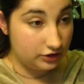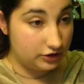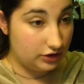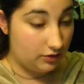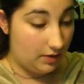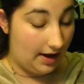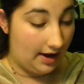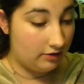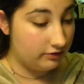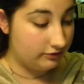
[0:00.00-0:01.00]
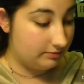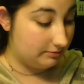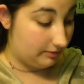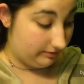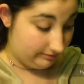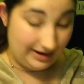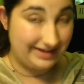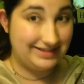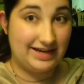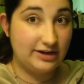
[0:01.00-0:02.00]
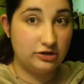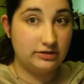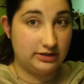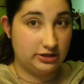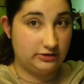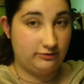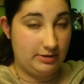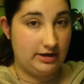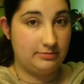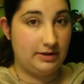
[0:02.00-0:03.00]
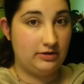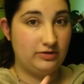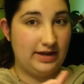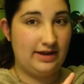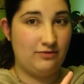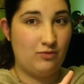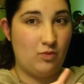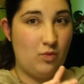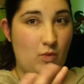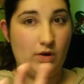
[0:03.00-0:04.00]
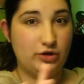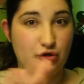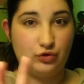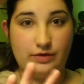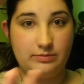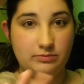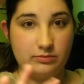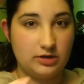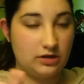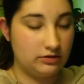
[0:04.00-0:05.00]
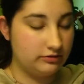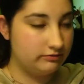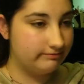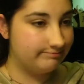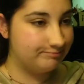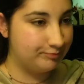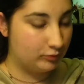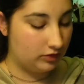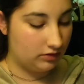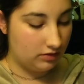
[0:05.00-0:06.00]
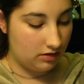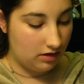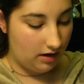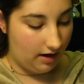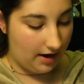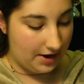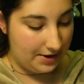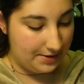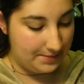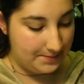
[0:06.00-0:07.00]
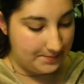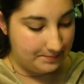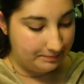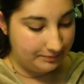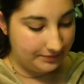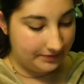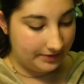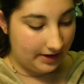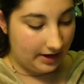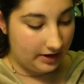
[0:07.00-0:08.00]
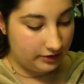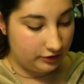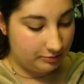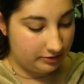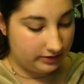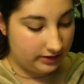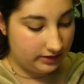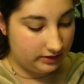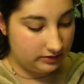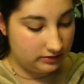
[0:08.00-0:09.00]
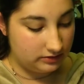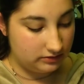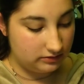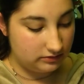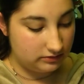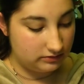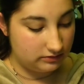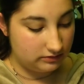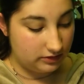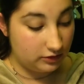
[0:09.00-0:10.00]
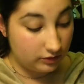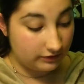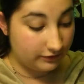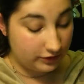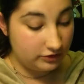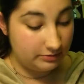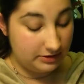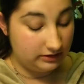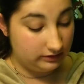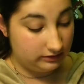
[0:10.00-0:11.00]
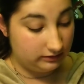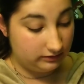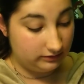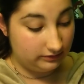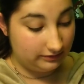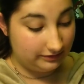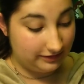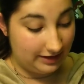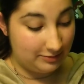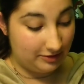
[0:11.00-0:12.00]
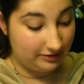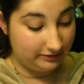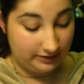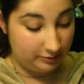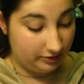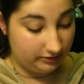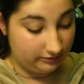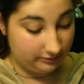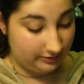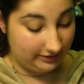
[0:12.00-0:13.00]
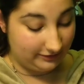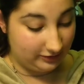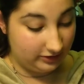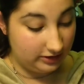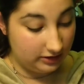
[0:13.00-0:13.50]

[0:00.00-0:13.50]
So out of my entire collection of makeup, I only have 1 cream color. And your birthdays, in order for you to be Libra, whatever,